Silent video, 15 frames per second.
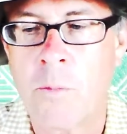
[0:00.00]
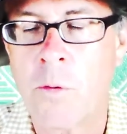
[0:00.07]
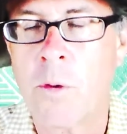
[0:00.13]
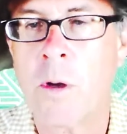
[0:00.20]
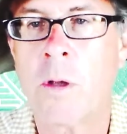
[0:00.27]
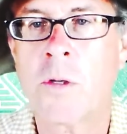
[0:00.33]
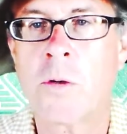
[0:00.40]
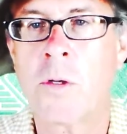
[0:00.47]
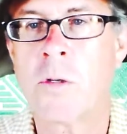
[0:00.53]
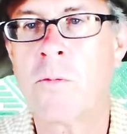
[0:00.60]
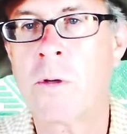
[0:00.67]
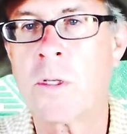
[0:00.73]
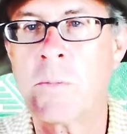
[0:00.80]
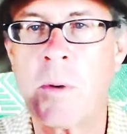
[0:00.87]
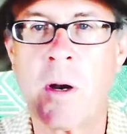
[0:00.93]
I'm doing all sorts
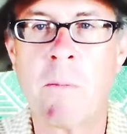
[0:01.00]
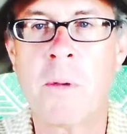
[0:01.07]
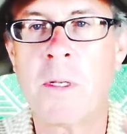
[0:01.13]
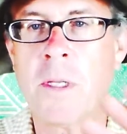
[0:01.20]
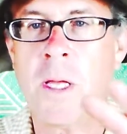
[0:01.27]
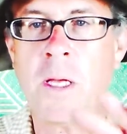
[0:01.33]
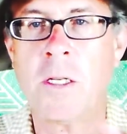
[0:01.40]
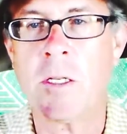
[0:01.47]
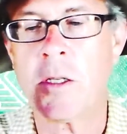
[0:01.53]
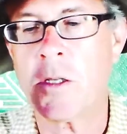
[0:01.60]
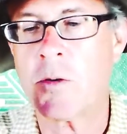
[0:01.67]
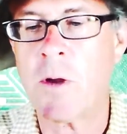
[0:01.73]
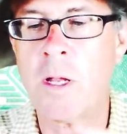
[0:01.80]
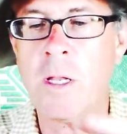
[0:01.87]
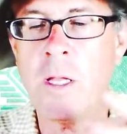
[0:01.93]
of
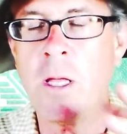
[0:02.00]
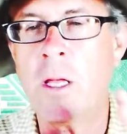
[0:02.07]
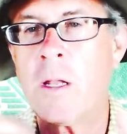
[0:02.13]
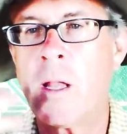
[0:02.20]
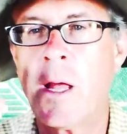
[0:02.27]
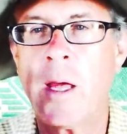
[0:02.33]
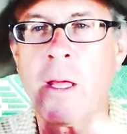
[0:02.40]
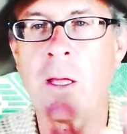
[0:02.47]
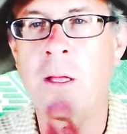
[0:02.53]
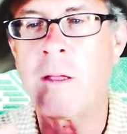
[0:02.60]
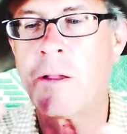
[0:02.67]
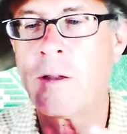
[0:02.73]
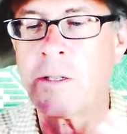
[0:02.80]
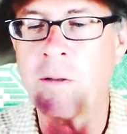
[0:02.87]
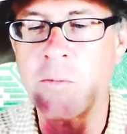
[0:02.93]
experimentations, trying to get like
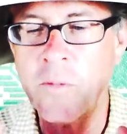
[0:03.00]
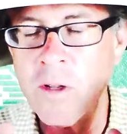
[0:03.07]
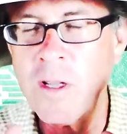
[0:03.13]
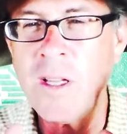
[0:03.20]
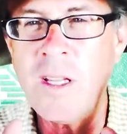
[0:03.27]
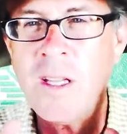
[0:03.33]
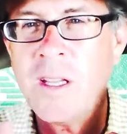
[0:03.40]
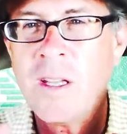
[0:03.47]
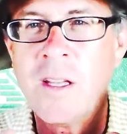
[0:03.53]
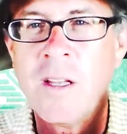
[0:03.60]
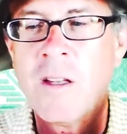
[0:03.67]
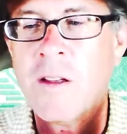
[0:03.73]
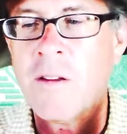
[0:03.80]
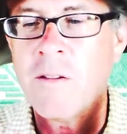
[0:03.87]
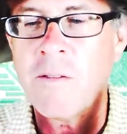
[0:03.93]
some really
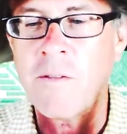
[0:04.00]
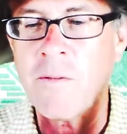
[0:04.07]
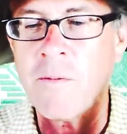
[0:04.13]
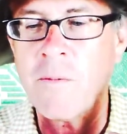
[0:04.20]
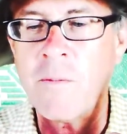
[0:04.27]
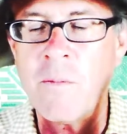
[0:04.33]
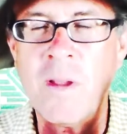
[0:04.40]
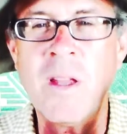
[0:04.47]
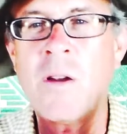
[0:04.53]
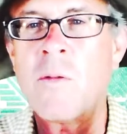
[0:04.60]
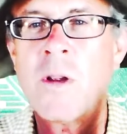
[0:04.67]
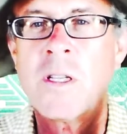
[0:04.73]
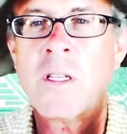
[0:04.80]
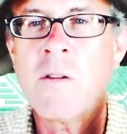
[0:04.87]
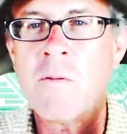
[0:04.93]

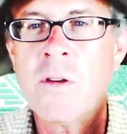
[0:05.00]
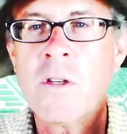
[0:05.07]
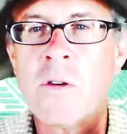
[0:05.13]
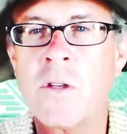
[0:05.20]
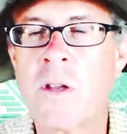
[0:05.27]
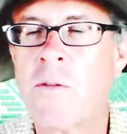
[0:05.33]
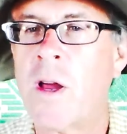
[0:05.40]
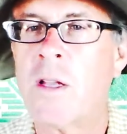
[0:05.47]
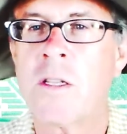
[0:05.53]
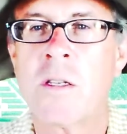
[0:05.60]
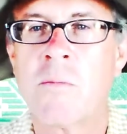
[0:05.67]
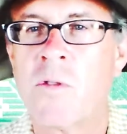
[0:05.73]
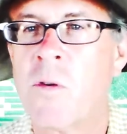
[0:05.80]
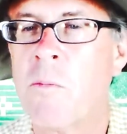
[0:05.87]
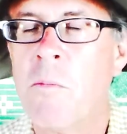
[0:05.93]
interesting visuals. I've gotten
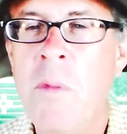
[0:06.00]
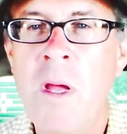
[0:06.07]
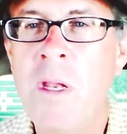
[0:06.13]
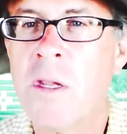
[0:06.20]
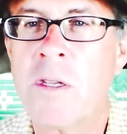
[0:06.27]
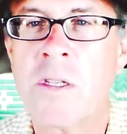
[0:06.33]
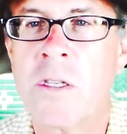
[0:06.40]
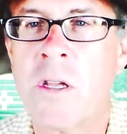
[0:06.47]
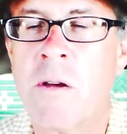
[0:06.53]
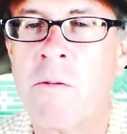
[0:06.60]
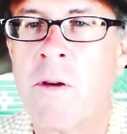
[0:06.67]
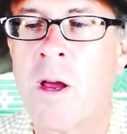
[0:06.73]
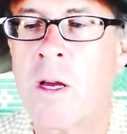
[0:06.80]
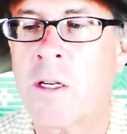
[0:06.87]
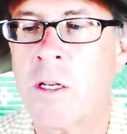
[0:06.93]
some tremendous
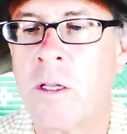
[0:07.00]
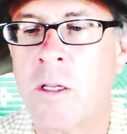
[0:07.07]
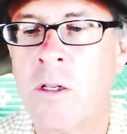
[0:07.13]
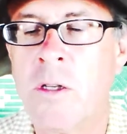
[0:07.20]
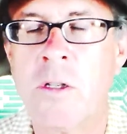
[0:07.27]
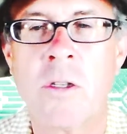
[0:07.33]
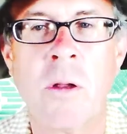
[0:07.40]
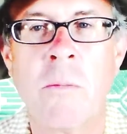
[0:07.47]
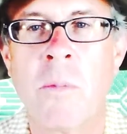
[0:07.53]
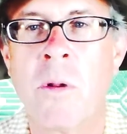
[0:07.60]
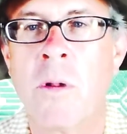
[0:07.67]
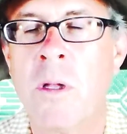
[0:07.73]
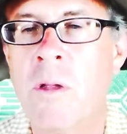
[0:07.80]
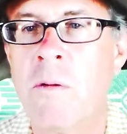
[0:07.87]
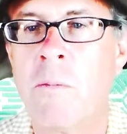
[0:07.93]
stuff actually, just
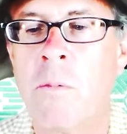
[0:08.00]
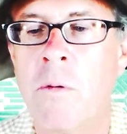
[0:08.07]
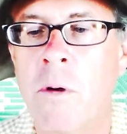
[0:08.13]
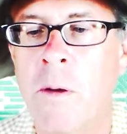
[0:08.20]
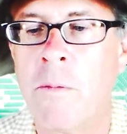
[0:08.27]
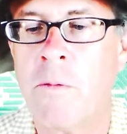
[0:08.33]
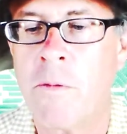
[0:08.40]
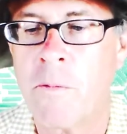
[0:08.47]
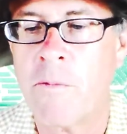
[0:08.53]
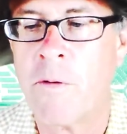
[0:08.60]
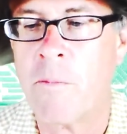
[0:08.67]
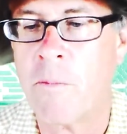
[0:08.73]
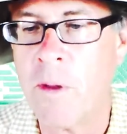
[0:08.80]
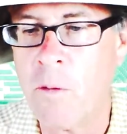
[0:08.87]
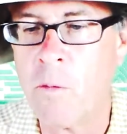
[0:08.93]
unbelievable. I mean, from,
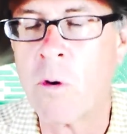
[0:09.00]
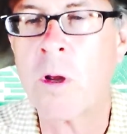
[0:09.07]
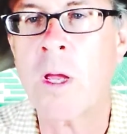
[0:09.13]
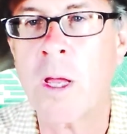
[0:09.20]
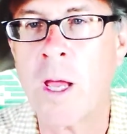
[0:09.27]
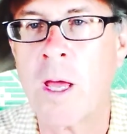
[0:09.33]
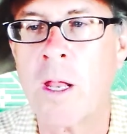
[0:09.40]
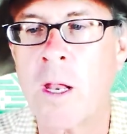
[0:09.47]
from me working